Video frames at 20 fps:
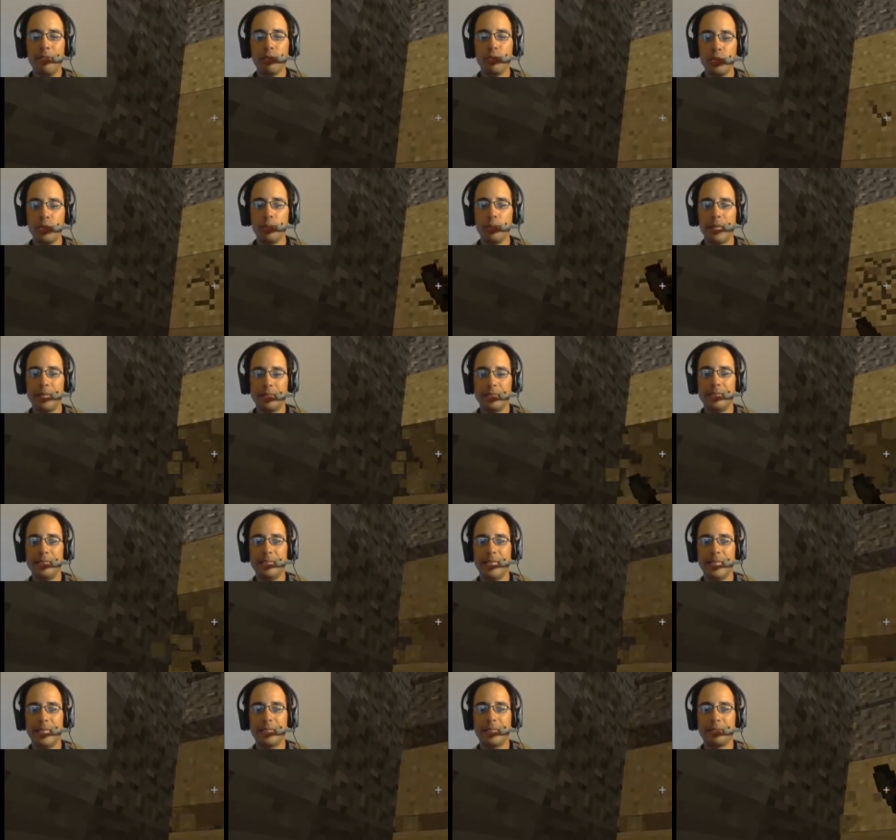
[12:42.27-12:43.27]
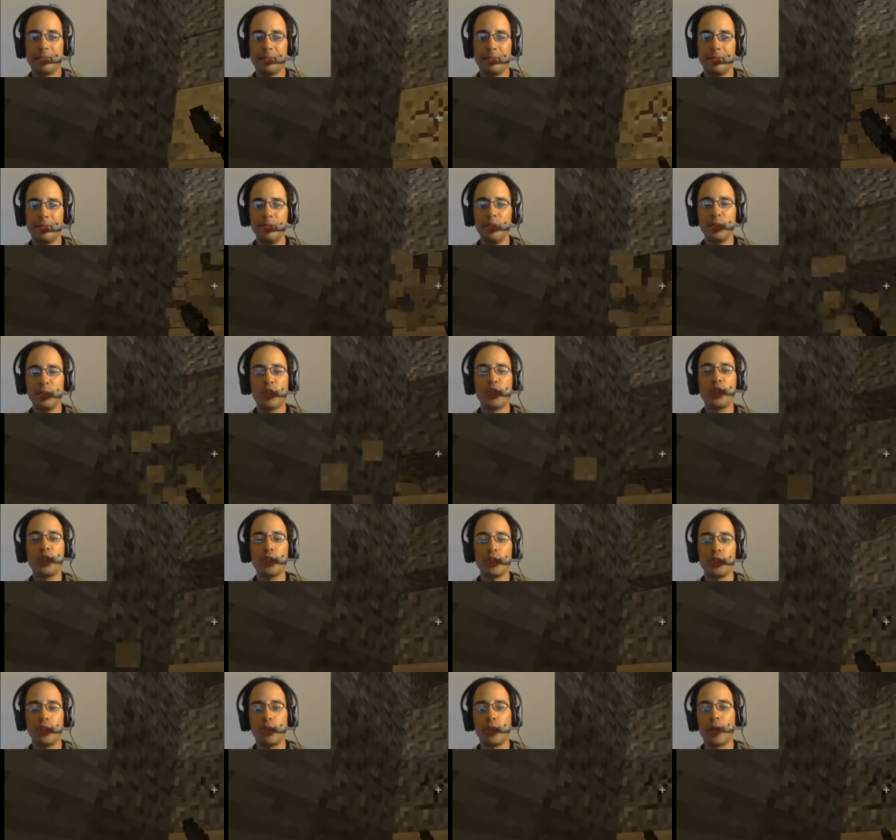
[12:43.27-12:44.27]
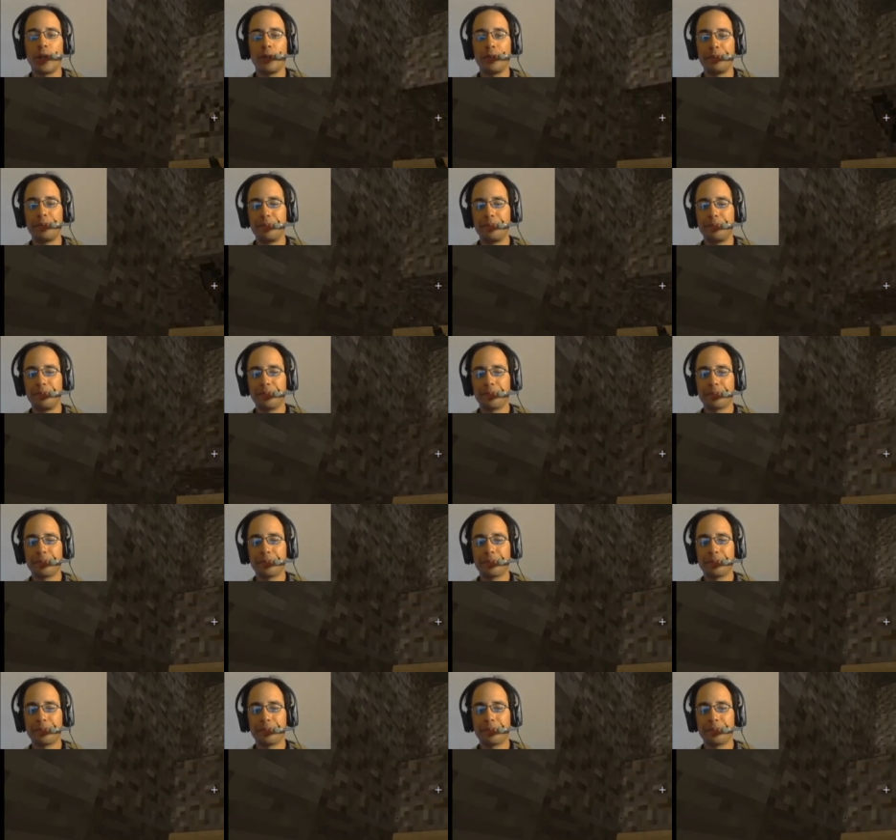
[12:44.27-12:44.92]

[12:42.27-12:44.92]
I feel good about today. Feel good, Gur.